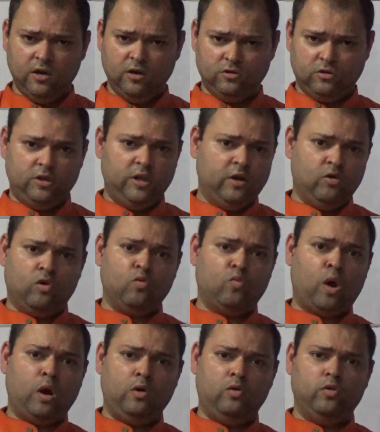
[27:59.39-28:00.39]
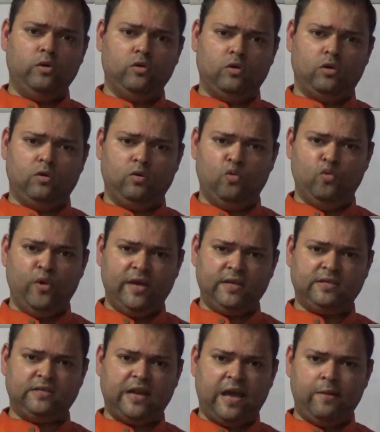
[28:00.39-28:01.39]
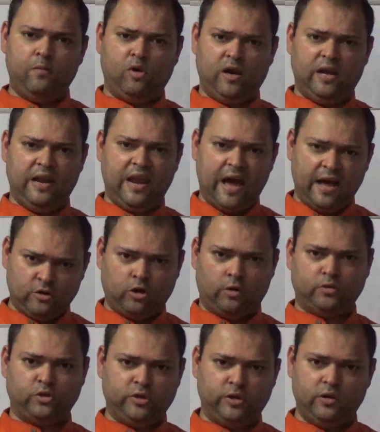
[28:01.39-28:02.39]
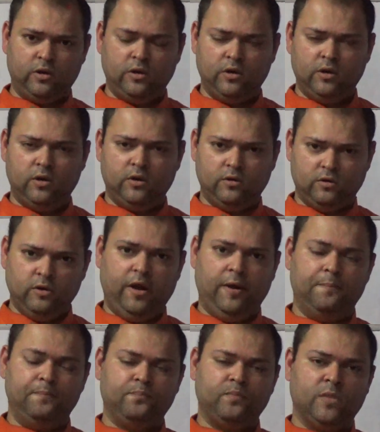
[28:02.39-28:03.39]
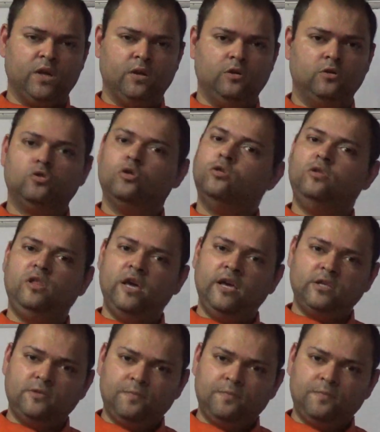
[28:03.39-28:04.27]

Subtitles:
so they don't want to waste time on a large optional. Okay, so these